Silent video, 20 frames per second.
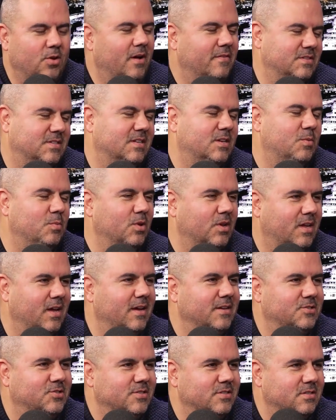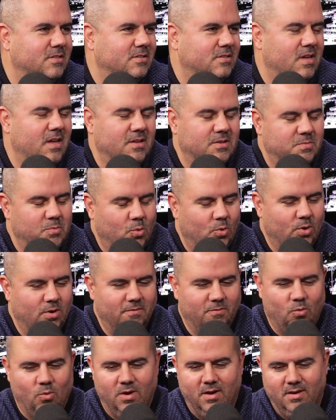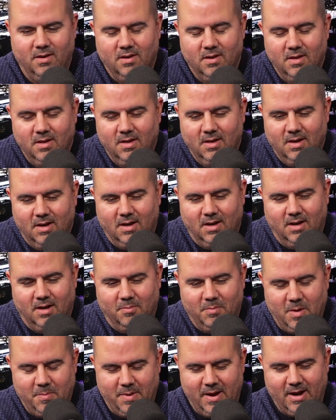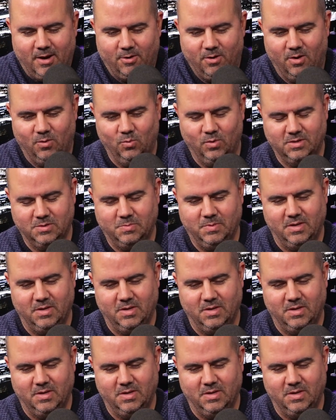Obviously, communications is more of what my background was.